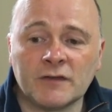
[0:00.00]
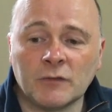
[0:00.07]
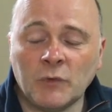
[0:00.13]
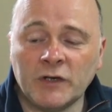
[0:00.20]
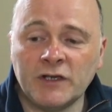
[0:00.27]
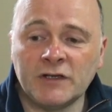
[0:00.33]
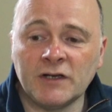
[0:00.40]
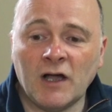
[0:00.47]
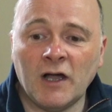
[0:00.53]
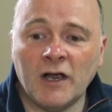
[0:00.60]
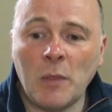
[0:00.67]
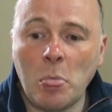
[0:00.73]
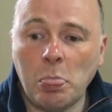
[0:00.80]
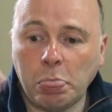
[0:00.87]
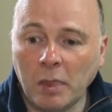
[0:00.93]
when you
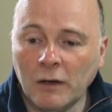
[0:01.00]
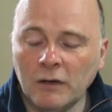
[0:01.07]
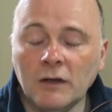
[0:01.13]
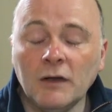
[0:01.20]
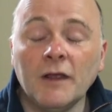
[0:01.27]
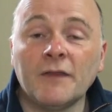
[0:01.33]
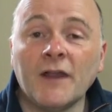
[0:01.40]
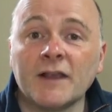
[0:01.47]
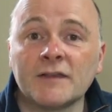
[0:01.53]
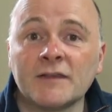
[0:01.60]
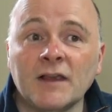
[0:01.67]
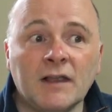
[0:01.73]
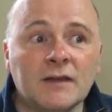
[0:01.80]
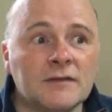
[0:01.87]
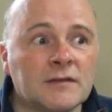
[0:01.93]
die, that's
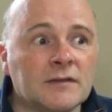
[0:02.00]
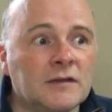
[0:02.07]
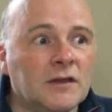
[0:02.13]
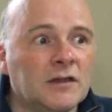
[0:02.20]
it.